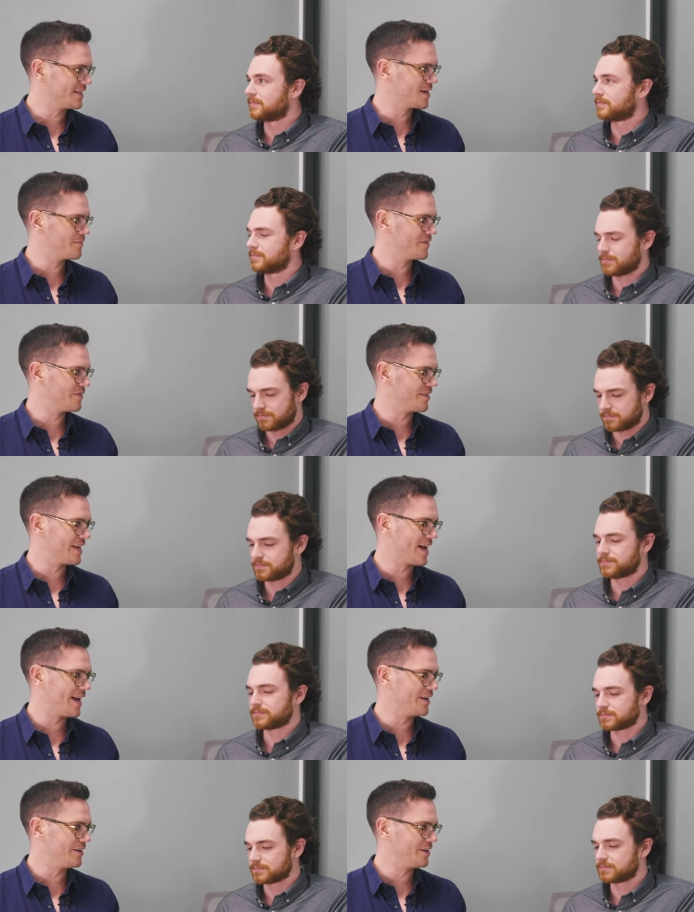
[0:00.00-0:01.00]
Speaker 1: They're comfy for
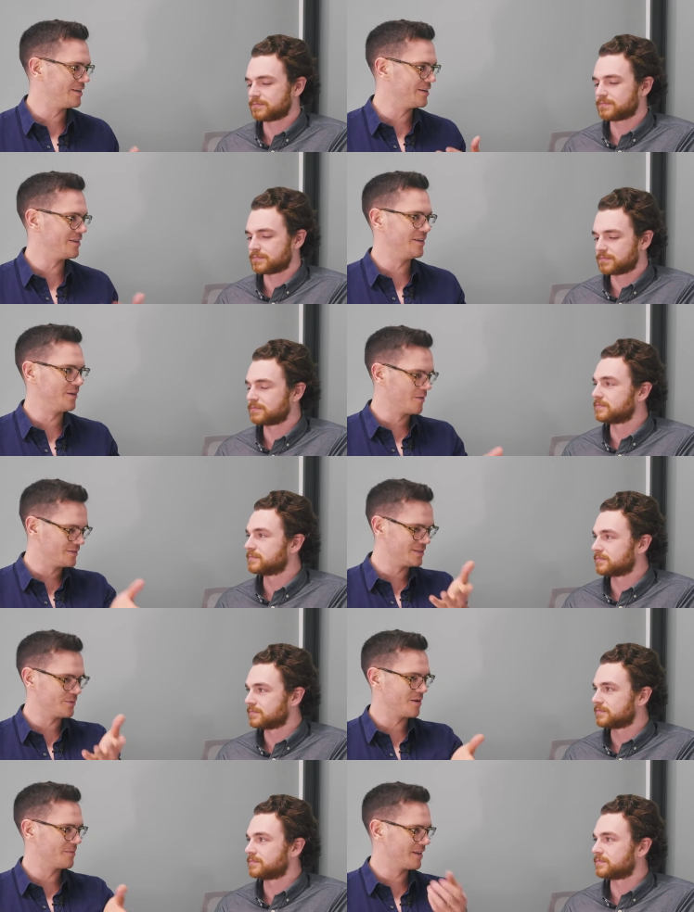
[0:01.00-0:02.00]
that. You can, you can
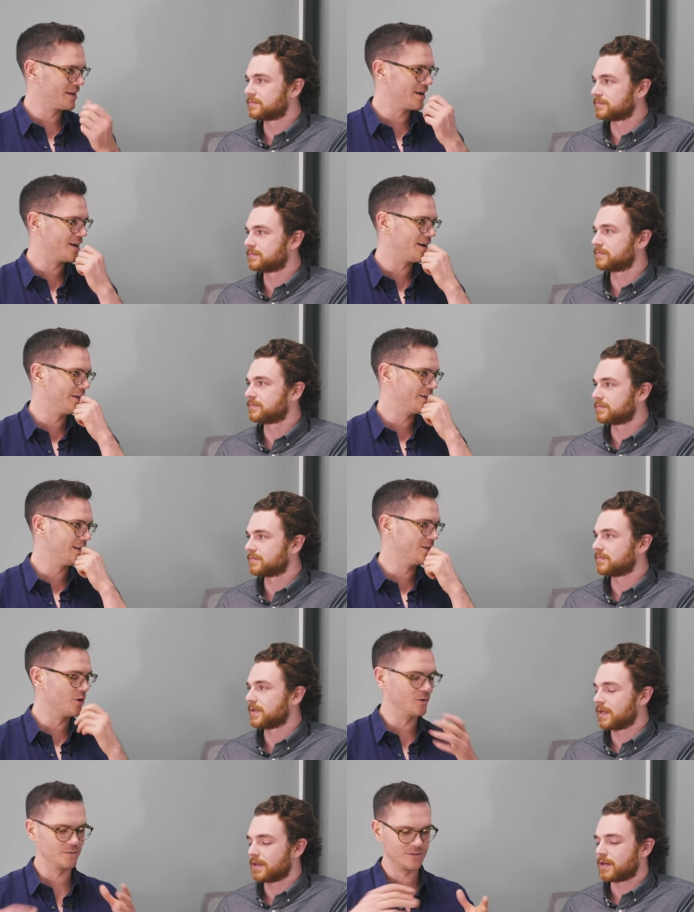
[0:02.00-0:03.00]
obviously wear them in the car. You can
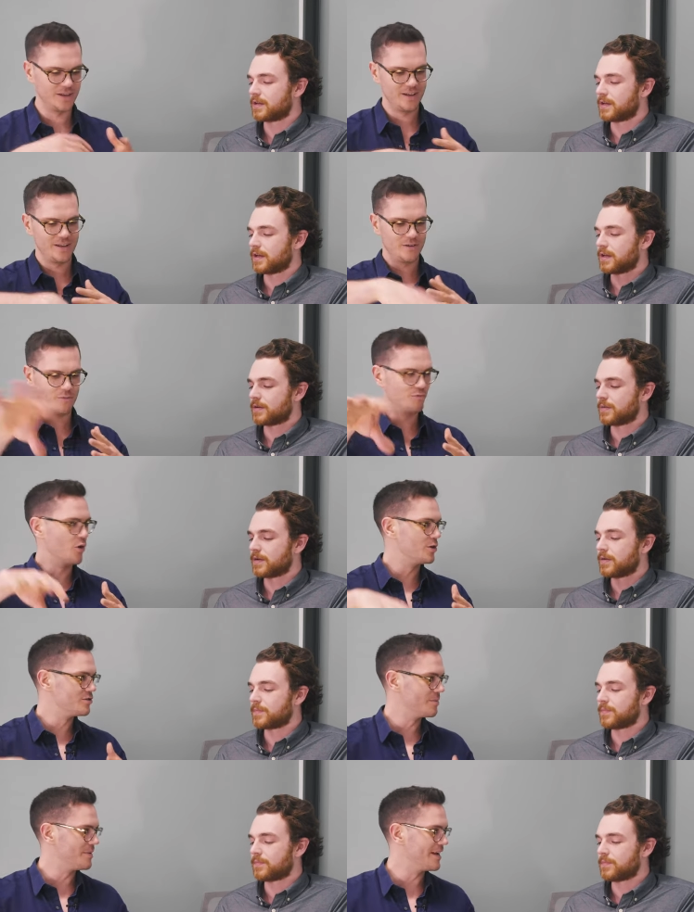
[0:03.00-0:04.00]
go
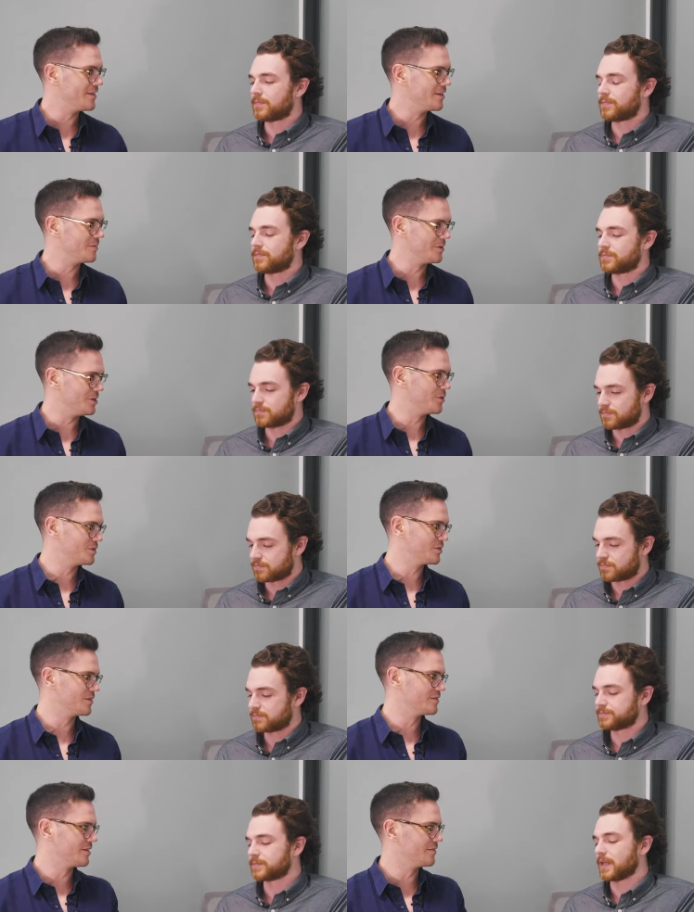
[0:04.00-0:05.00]
road tripping
Speaker 2: in them. You can do all
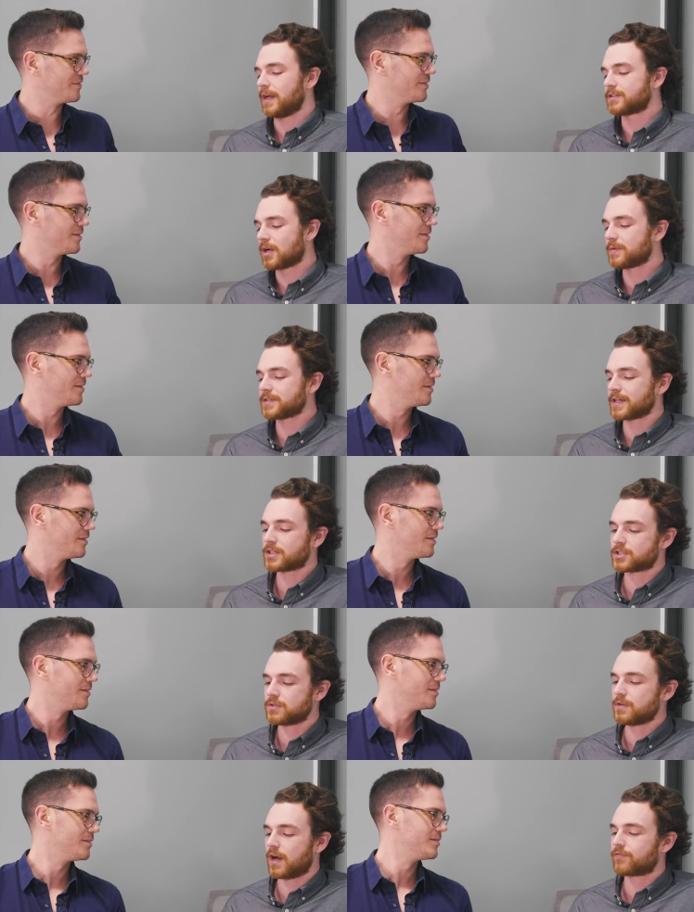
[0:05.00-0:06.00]
sort of stuff. It's almost like a
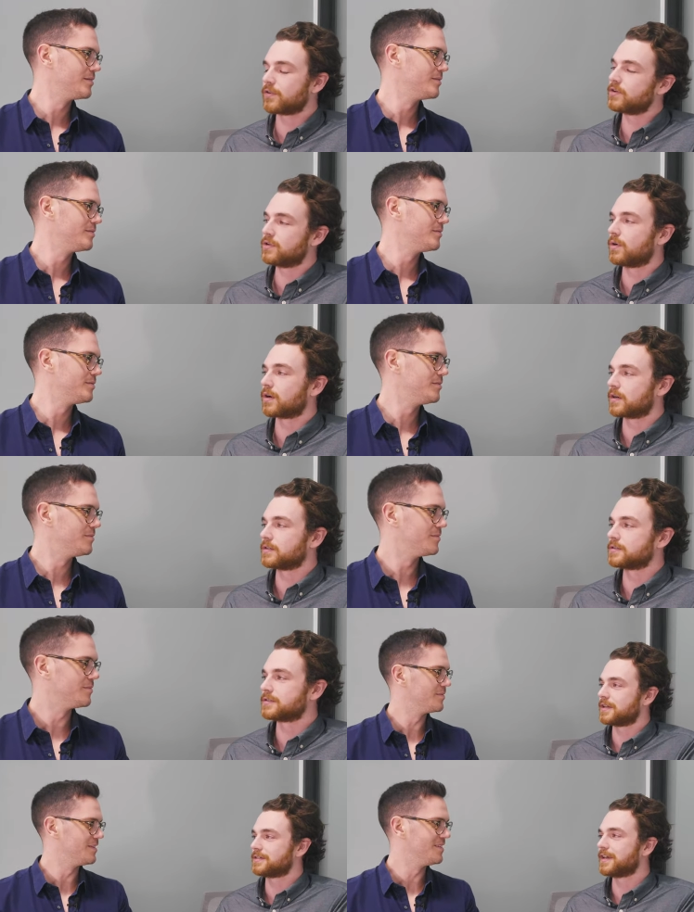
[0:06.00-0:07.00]
shoe not for New
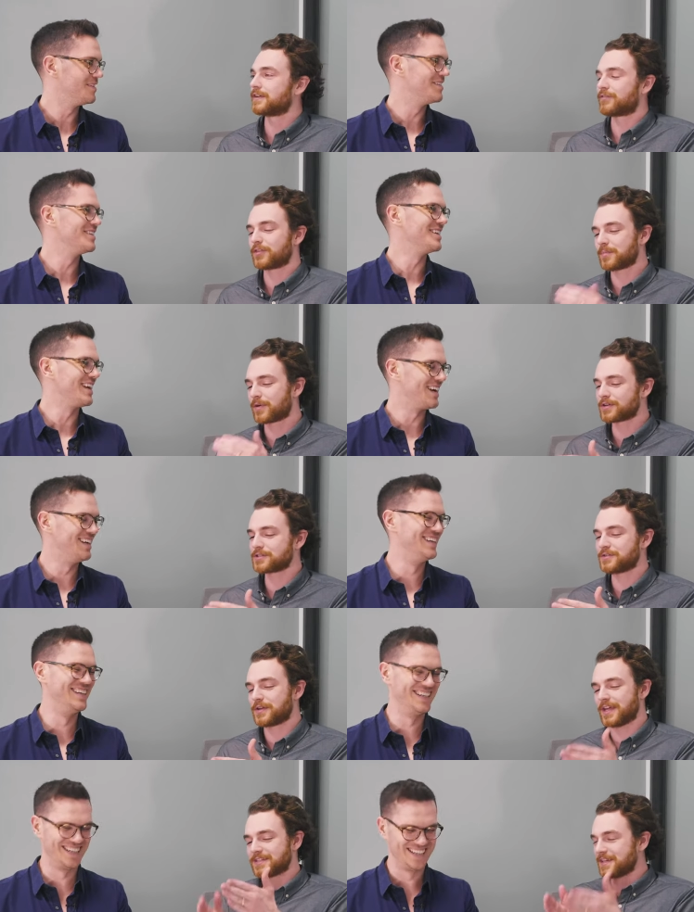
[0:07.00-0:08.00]
Yorkers. It's like for the yeah. person
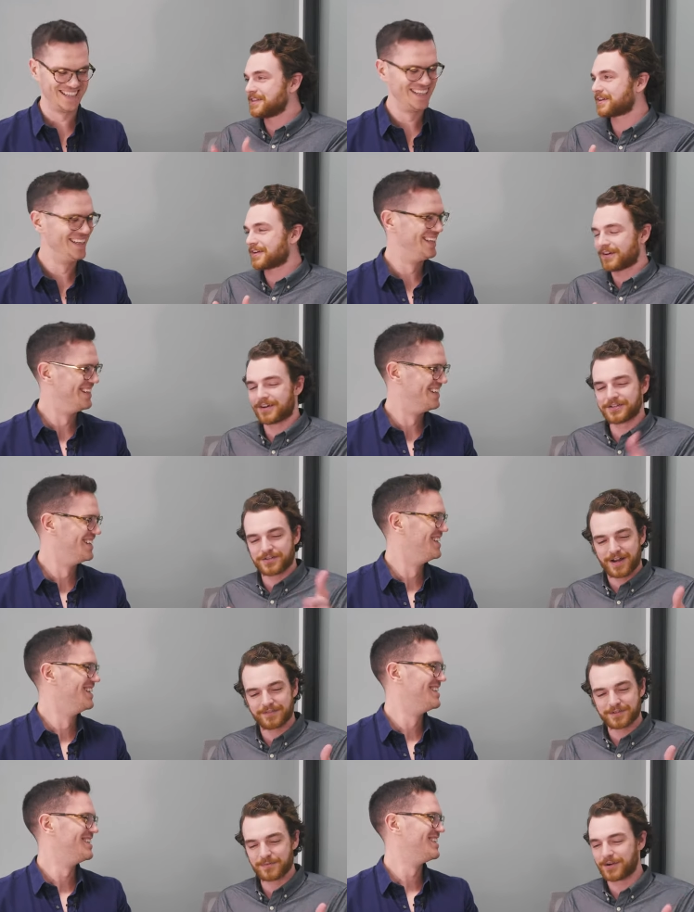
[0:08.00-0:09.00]
who gets in the car,
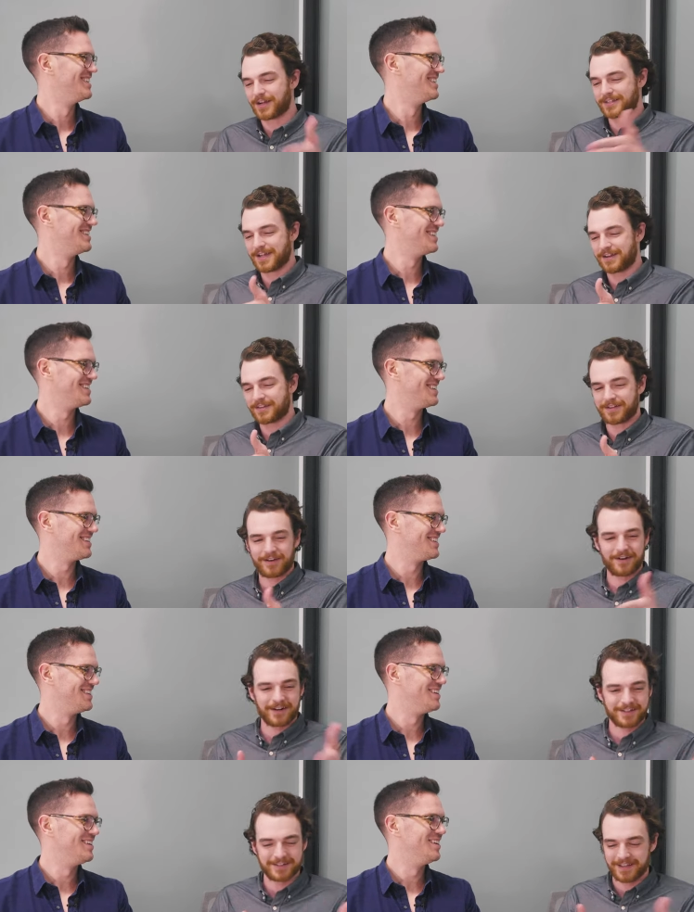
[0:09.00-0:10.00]
drives somewhere, gets out of the car, gets